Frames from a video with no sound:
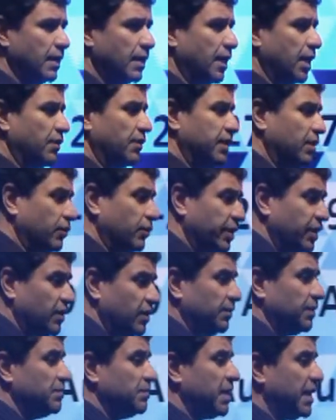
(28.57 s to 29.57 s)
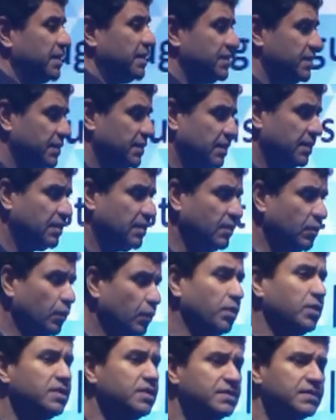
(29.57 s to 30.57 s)
how the query optimizer
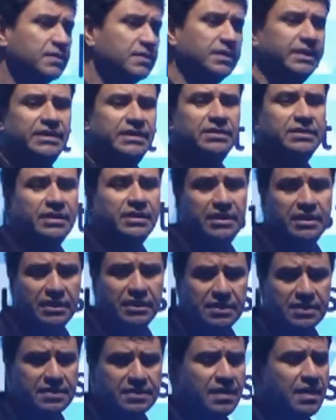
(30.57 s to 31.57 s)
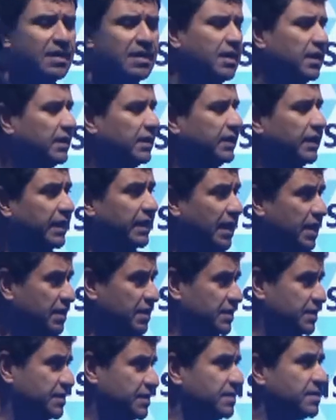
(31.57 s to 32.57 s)
works, internals. There are
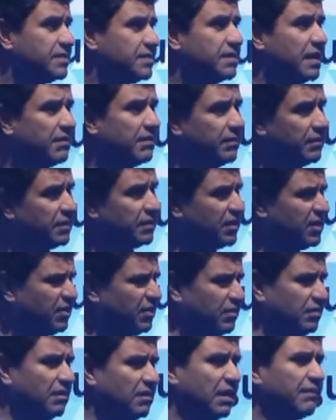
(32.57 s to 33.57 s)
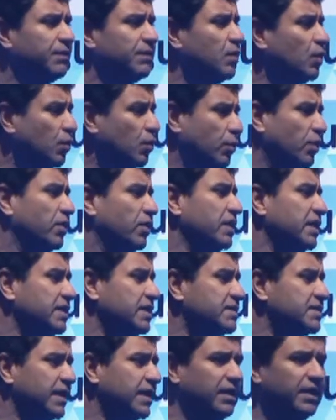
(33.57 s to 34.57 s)
a few
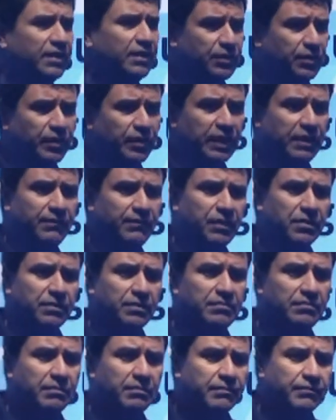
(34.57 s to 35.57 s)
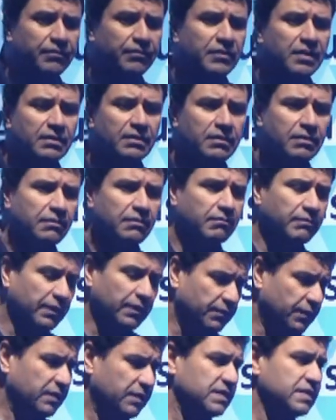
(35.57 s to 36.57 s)
warnings I need to give you
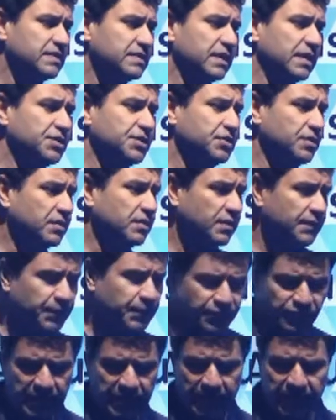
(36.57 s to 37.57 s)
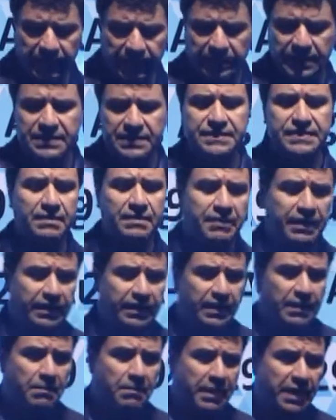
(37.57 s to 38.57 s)
before this session. This is a
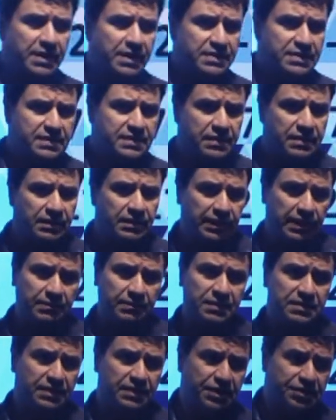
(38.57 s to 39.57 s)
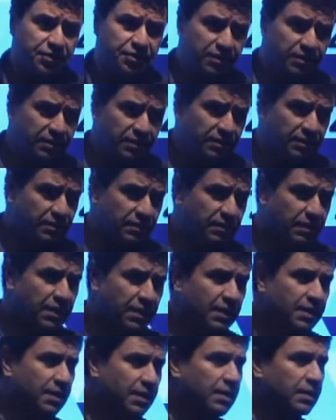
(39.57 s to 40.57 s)
very advanced level session,
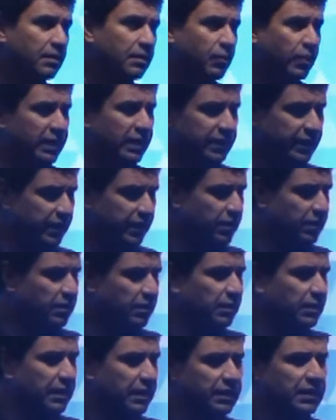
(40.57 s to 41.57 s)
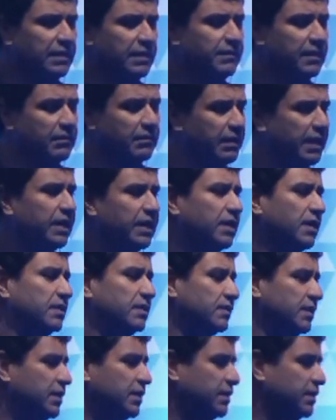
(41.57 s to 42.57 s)
what they call level
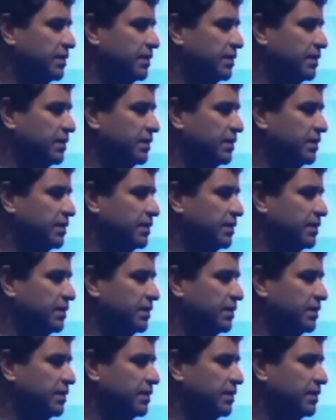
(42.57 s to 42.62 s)
500